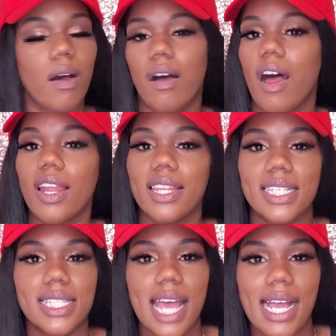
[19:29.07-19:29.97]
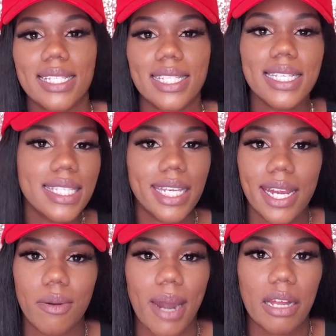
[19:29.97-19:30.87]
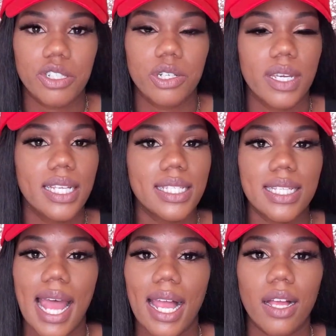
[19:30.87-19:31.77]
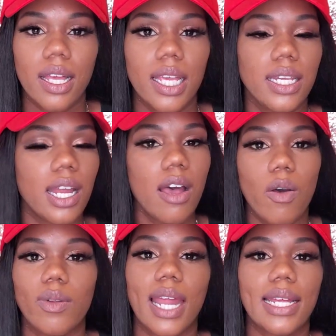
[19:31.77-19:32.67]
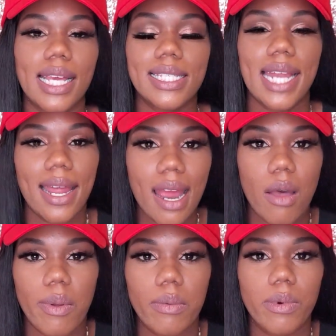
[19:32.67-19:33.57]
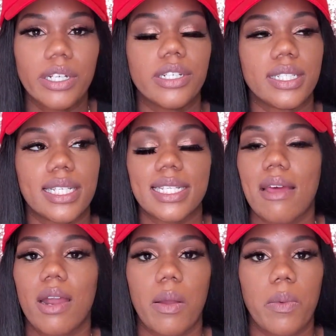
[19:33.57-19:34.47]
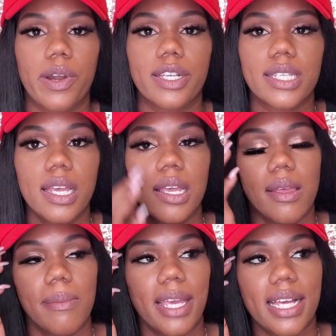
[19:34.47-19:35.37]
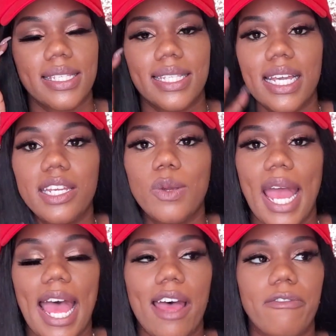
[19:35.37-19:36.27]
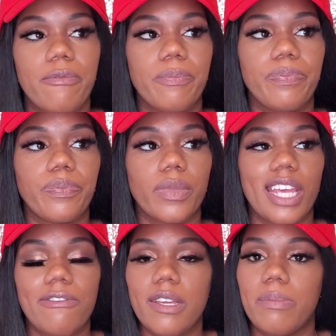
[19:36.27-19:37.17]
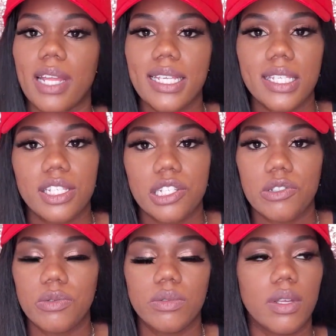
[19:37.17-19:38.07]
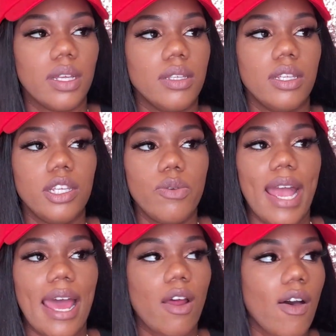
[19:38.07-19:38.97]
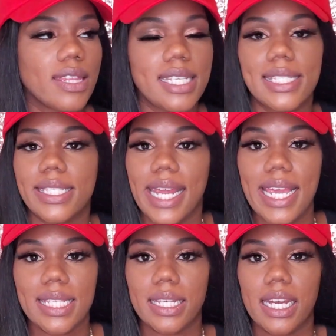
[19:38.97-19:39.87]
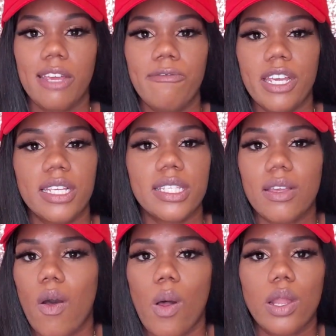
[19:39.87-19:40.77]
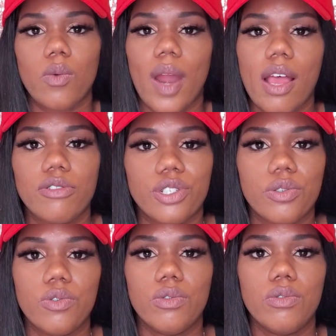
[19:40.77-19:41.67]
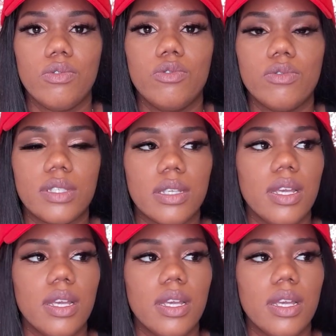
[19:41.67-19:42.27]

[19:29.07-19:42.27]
all of this toxicity around you. He's not, no, that's not how it works. That's not how it works. Because then you have, if He blesses you, then you got all these snakes and envious all around you who's